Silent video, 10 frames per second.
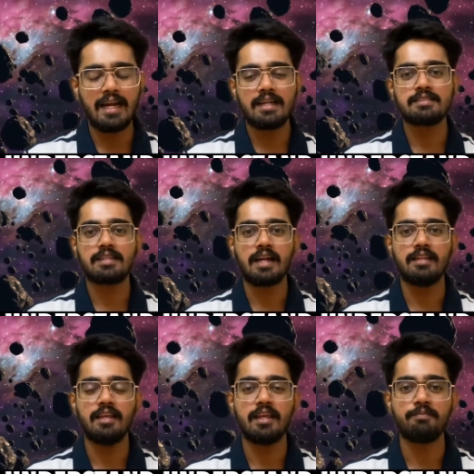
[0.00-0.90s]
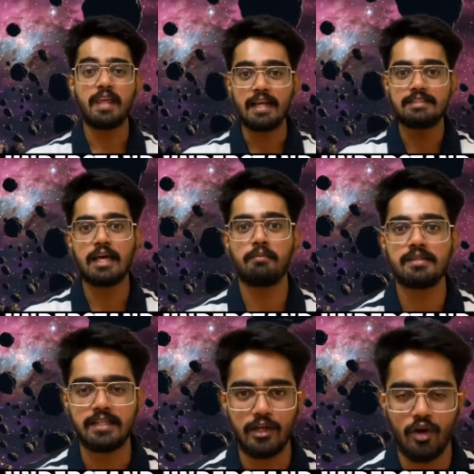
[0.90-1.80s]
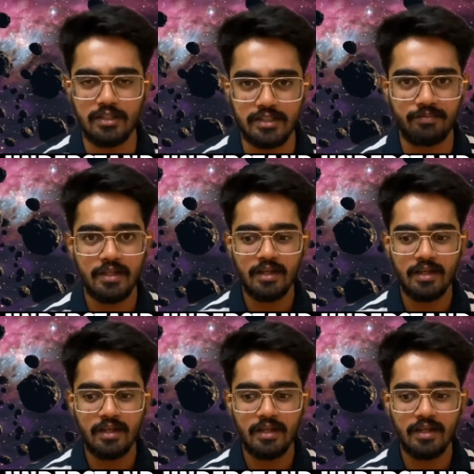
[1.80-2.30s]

Understand the examiner psychology.